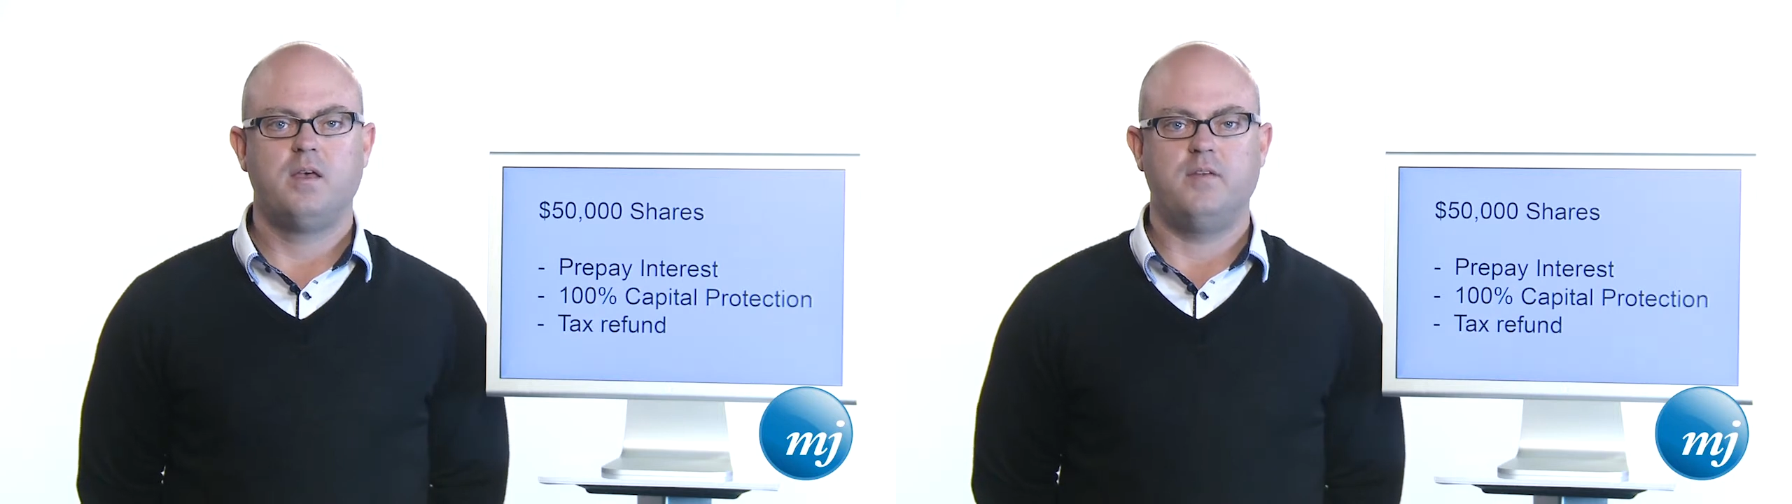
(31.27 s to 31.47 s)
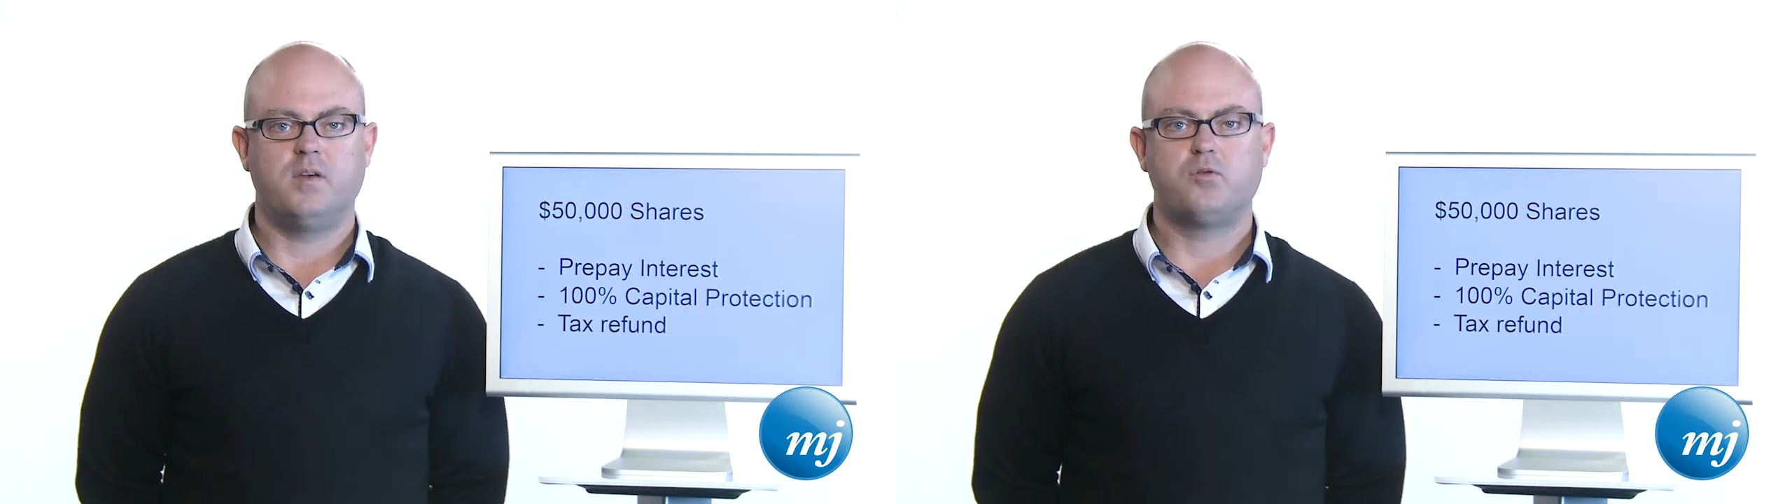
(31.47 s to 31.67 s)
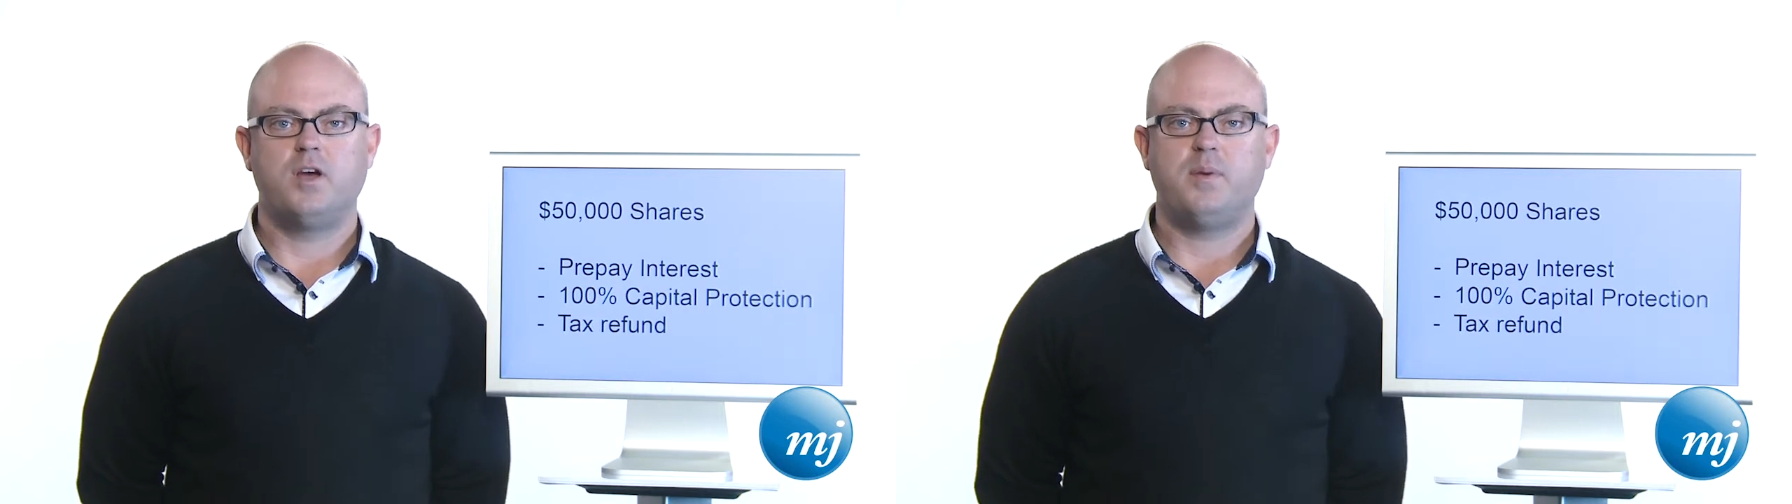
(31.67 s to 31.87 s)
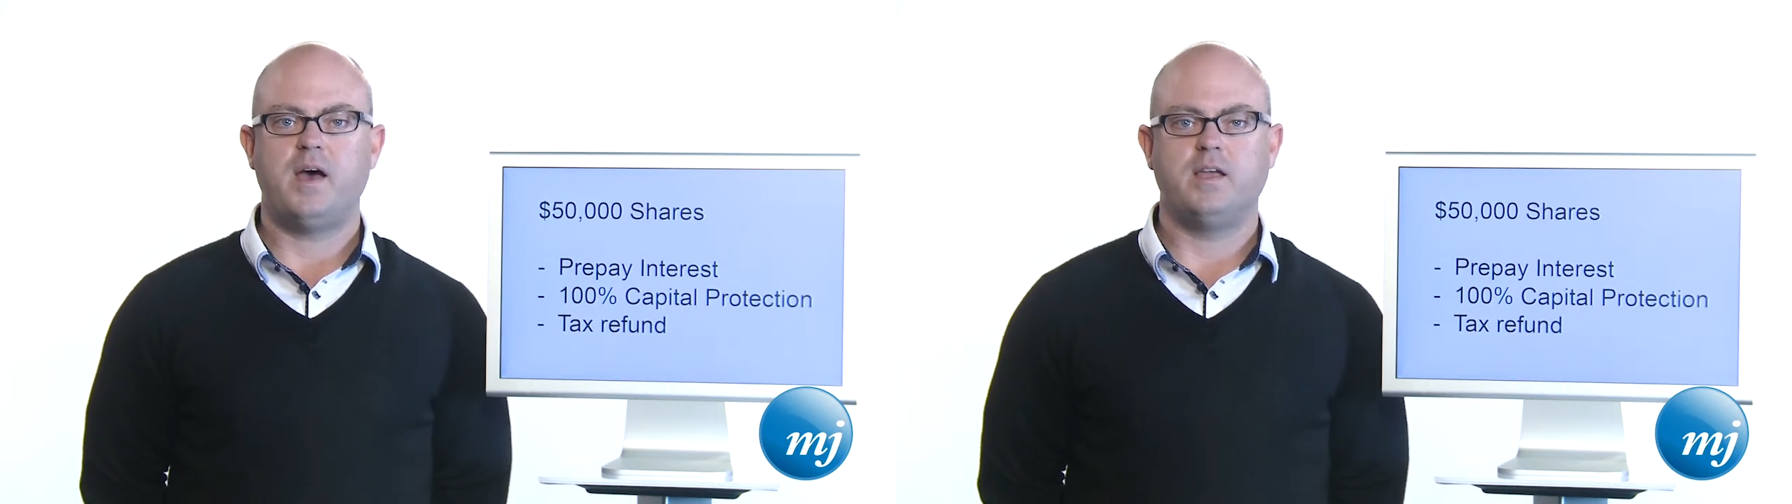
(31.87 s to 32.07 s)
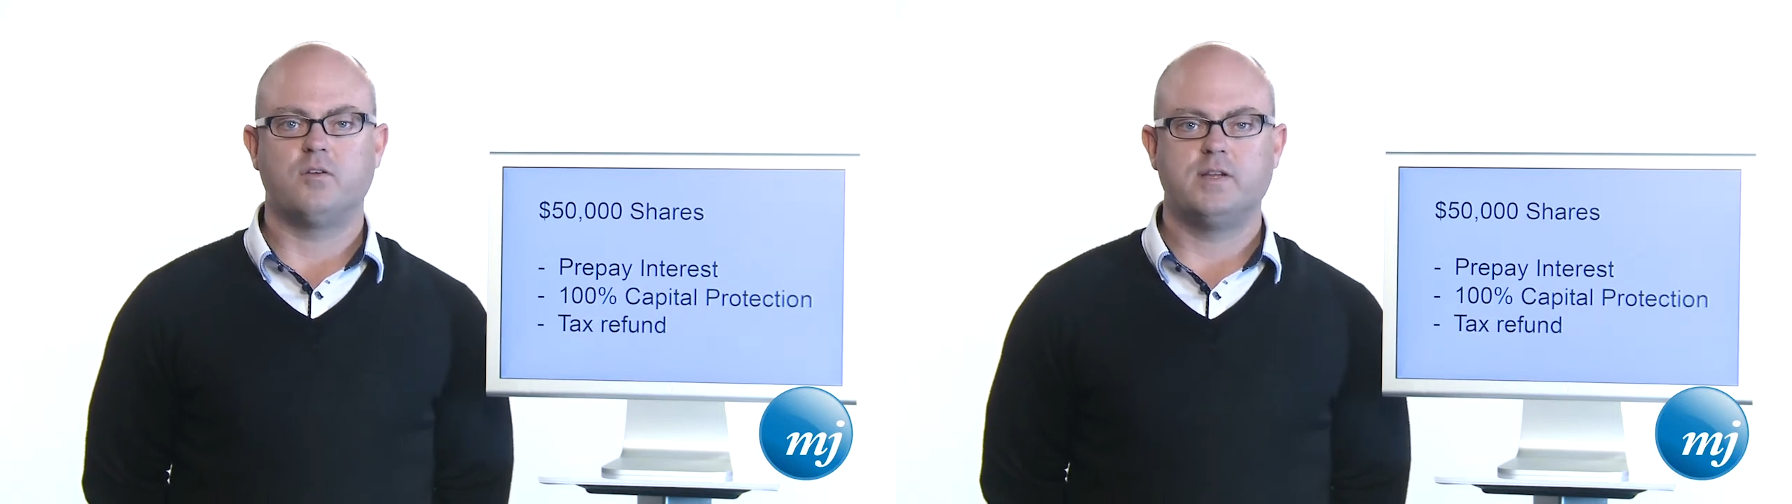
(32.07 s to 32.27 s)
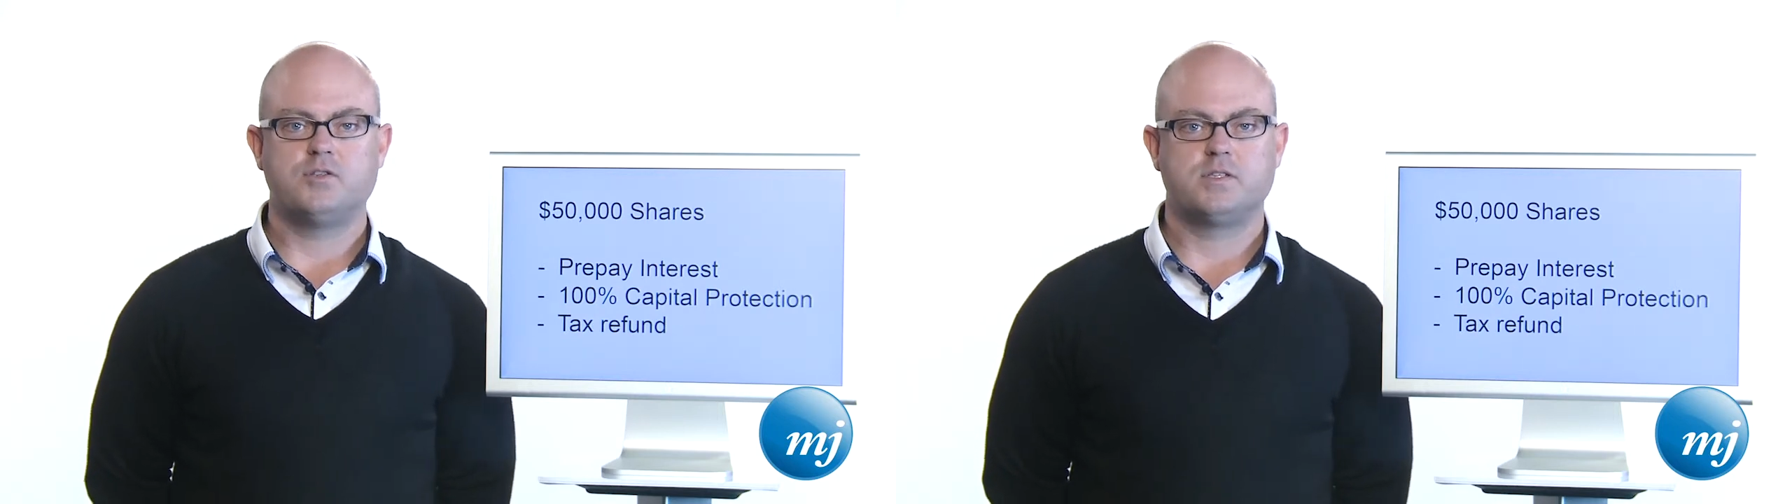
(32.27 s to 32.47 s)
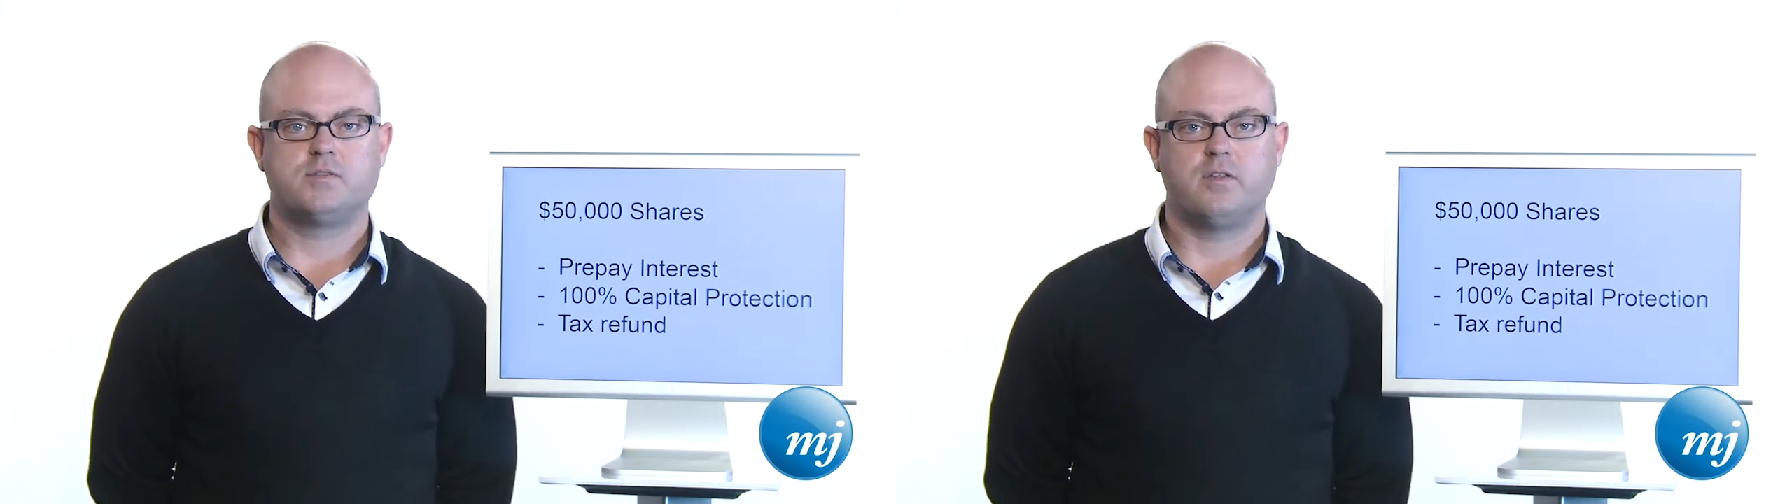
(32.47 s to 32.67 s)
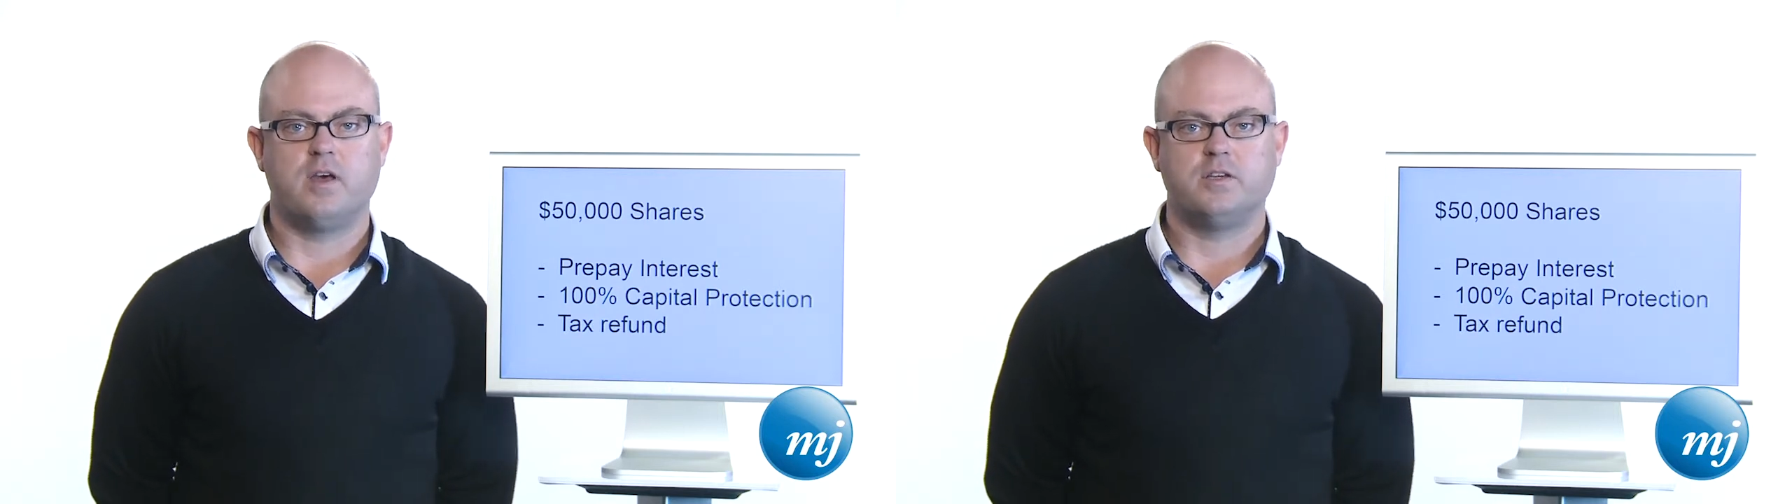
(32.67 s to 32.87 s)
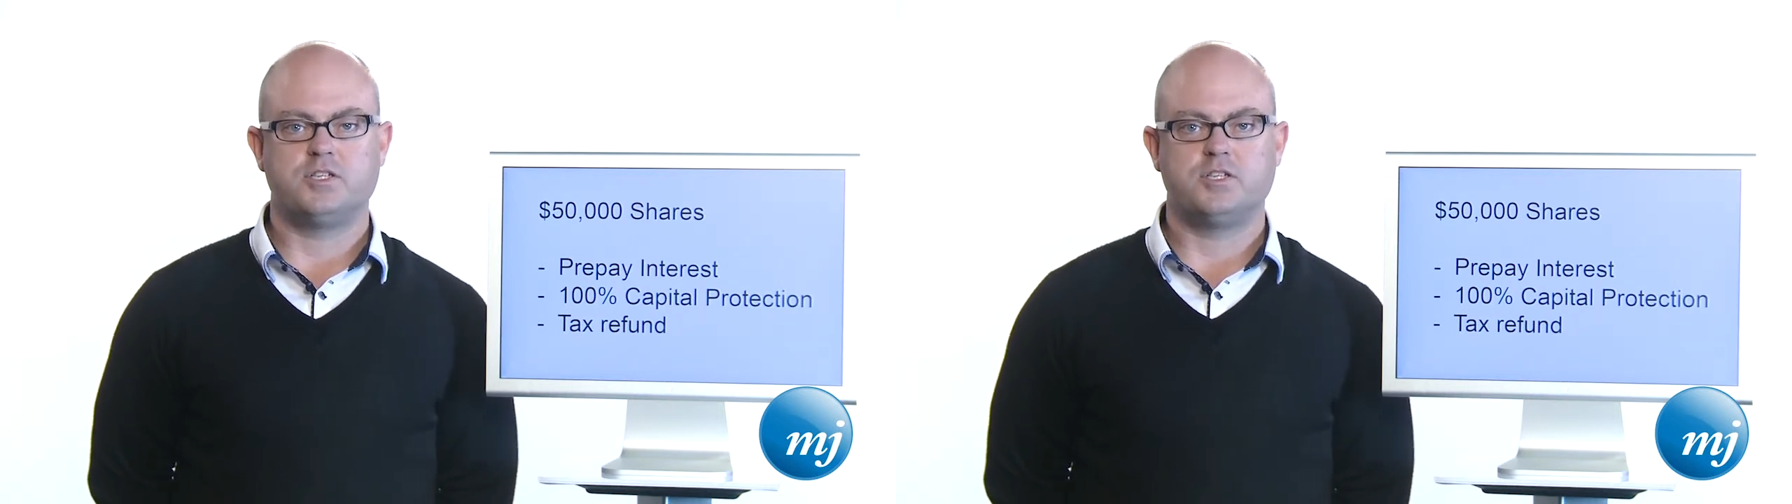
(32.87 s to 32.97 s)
If you prepay your interest for those